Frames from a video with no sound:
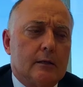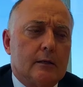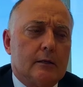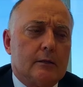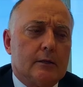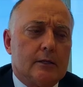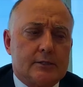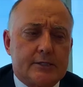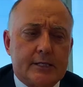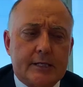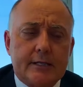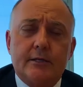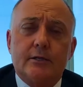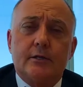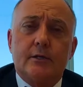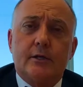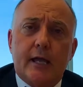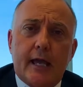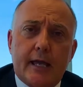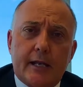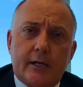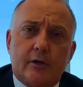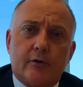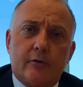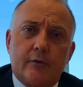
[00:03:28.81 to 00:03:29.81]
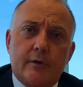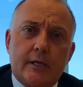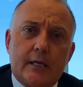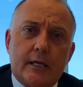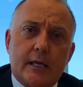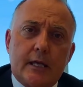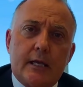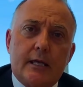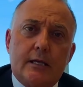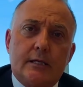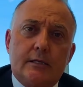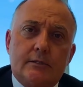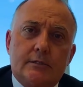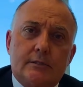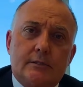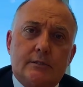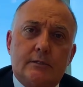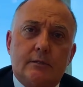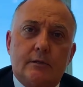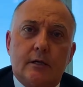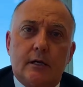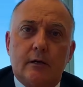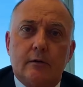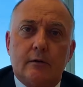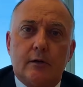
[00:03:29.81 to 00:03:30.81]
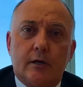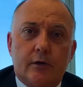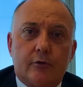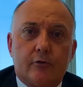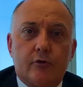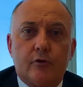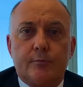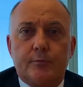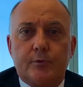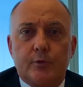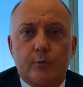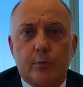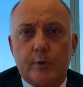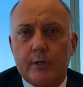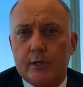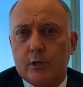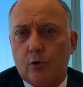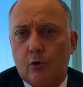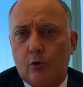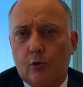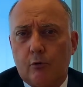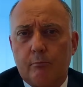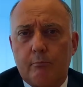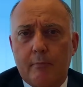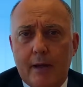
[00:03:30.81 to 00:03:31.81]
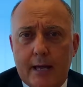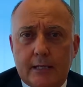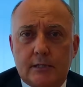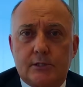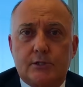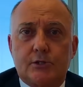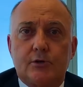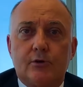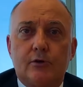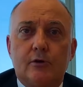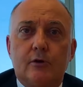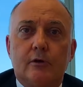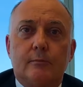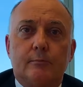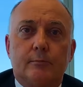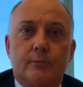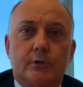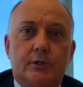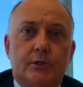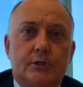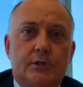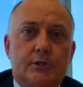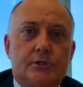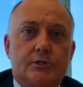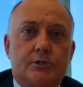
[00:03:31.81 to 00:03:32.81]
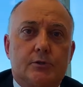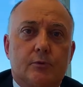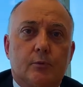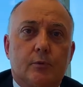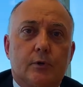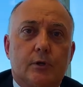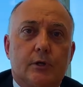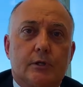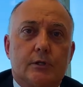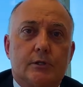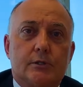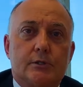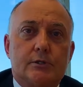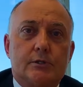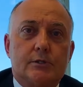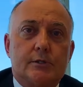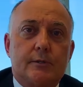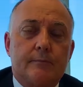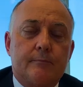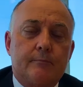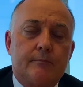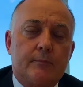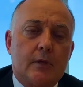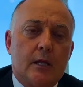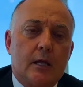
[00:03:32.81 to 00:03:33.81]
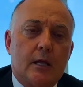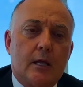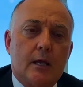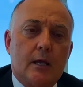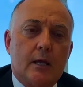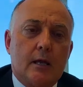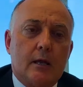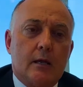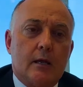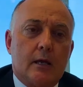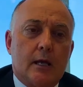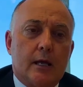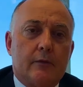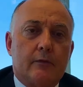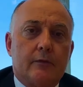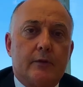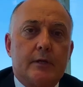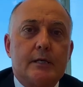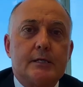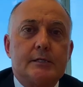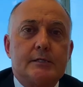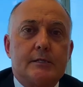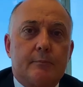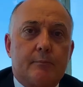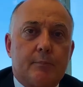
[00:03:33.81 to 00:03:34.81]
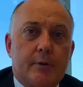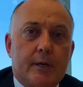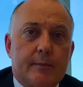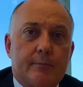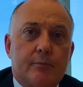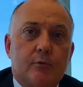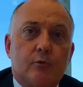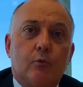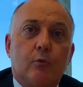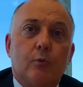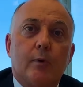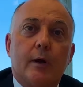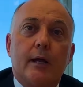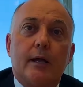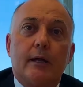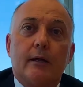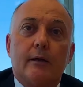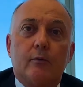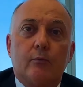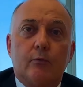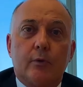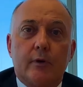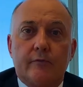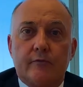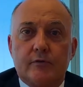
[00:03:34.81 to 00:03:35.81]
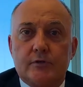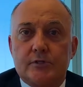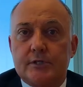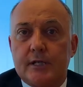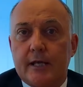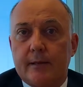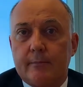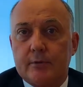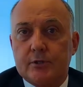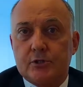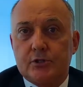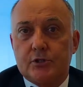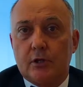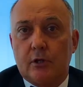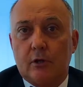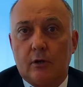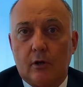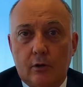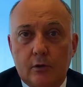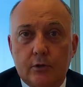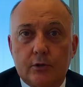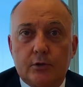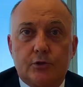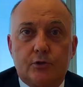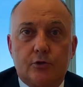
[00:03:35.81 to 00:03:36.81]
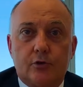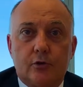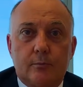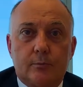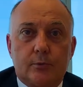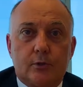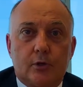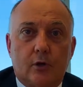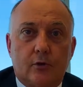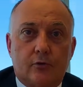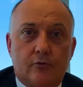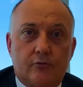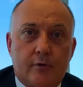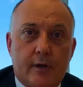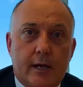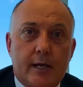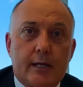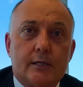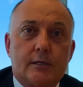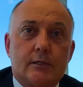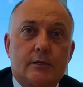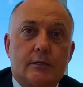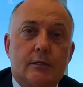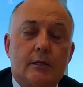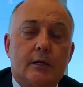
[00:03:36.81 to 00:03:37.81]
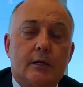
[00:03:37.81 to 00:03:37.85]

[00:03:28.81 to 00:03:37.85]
The second category is a group that we call max-term contingent workers. And these are people where we've established a longer-term contract,